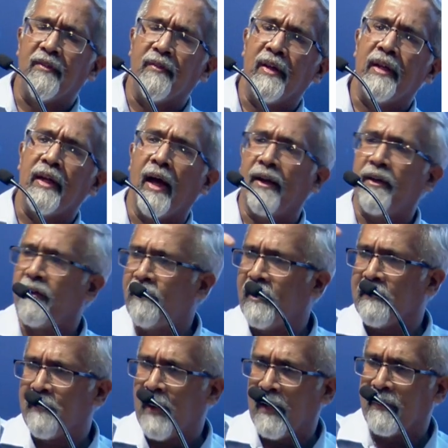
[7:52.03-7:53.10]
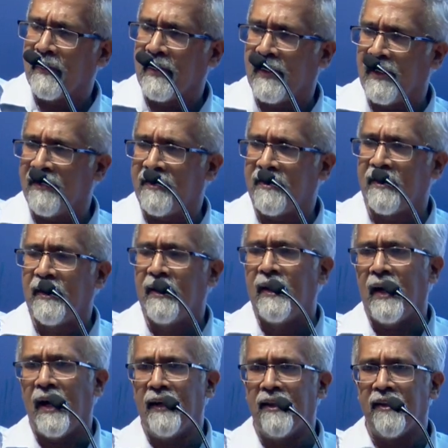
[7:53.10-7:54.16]
a very atrophic pancreas
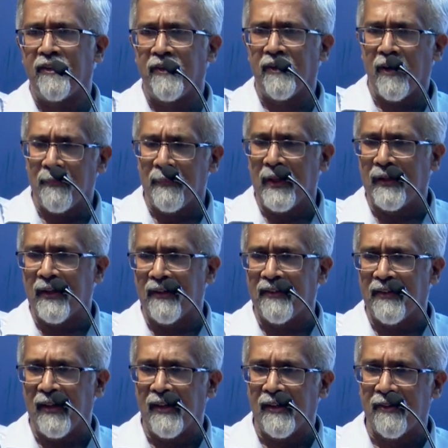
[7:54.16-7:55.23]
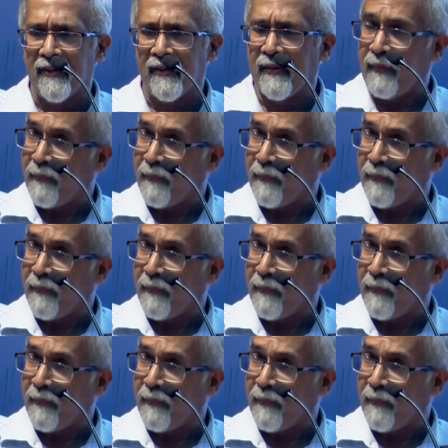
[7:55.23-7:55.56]
and destroyed beta cells,